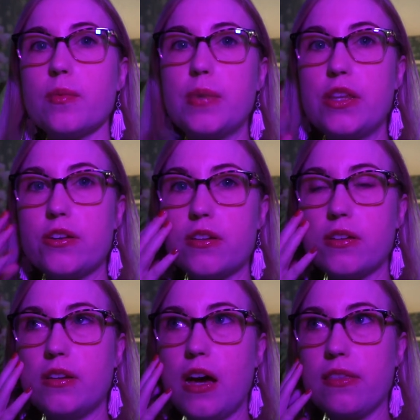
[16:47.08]
But there's
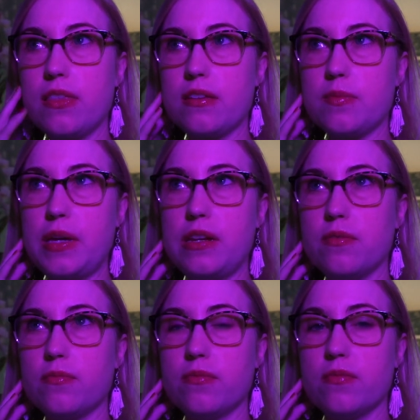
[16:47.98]
nothing that's
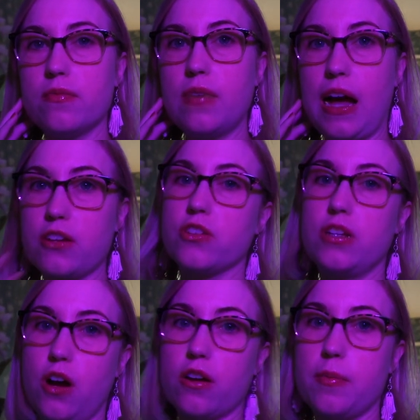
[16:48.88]
been actually
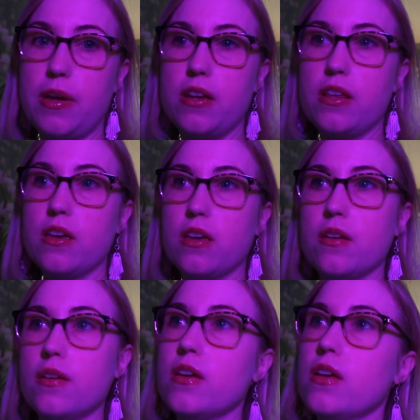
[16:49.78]
documented,
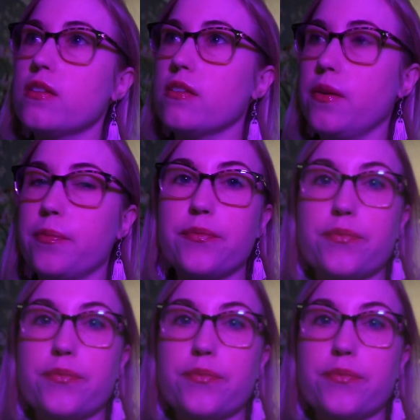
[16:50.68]
so.